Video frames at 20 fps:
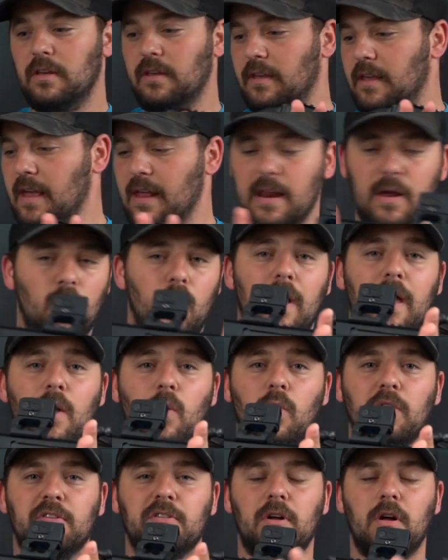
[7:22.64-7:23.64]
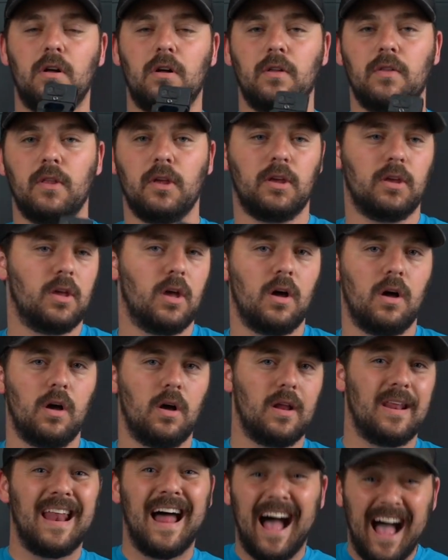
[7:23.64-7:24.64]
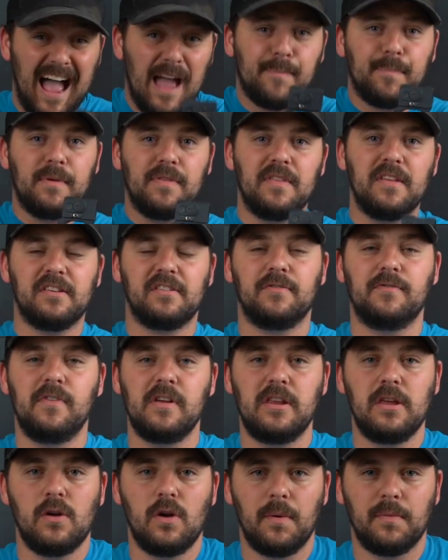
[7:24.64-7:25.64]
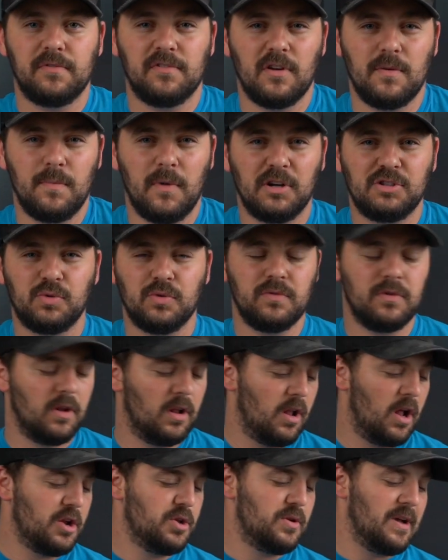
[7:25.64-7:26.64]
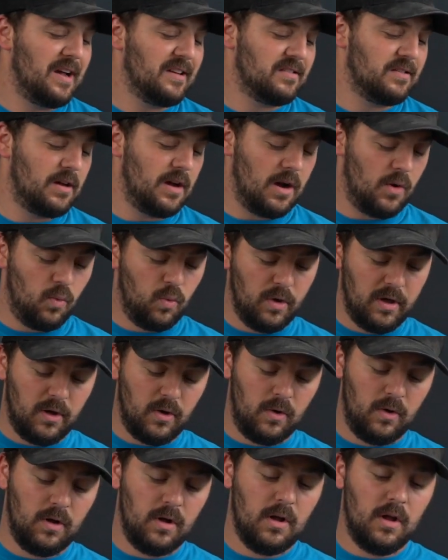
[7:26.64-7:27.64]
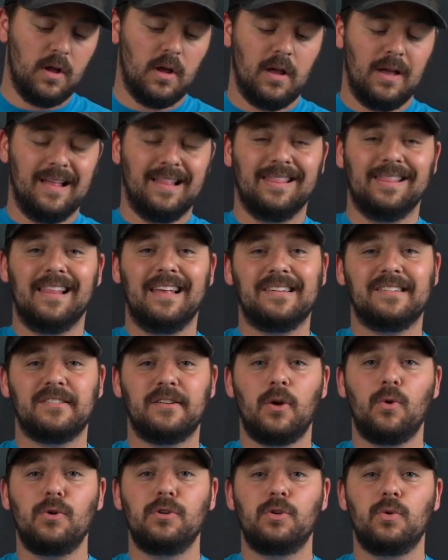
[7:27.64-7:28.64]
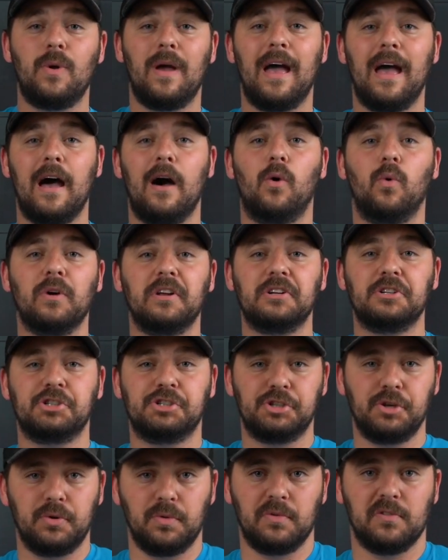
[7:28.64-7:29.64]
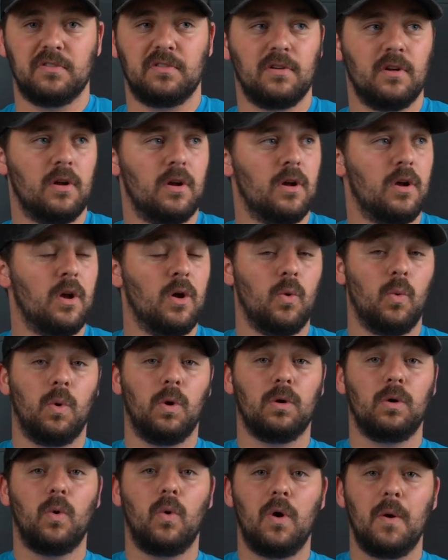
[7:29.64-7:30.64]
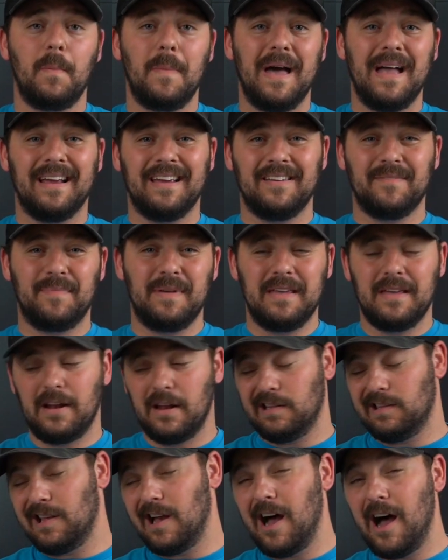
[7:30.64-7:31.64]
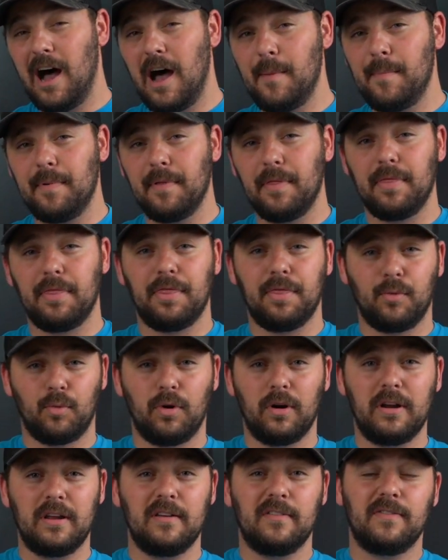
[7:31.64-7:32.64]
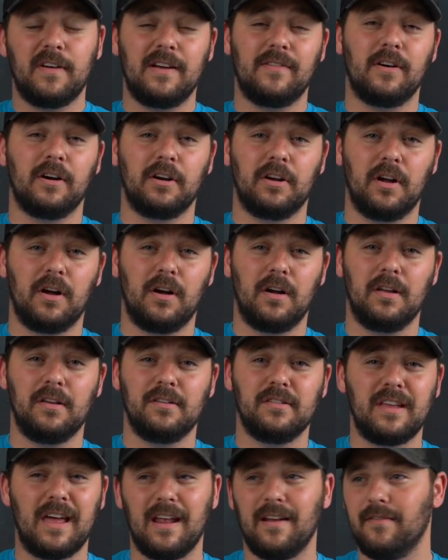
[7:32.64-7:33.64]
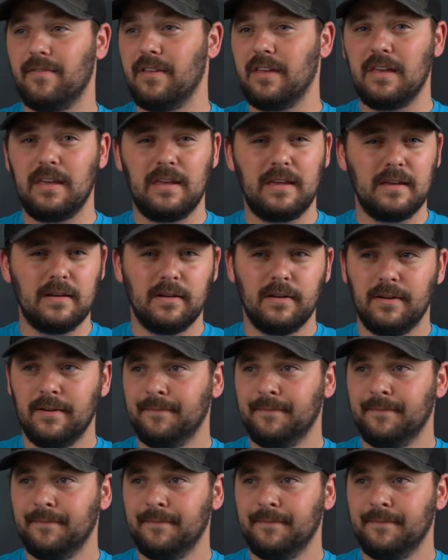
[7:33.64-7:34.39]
getting away what's all on the gun and hyping this video up so much with a lot of you guys say I will, let's go into how it shoots. Well, going back to being a top 3 favorite guns out of the